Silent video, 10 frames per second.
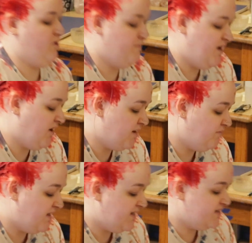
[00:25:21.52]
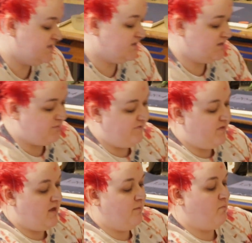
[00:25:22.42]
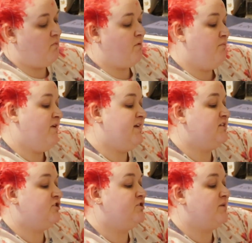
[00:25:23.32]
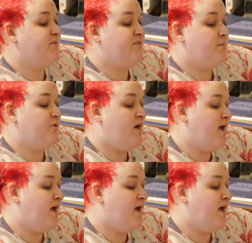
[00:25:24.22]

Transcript: were American plays, some of them were British, some of them were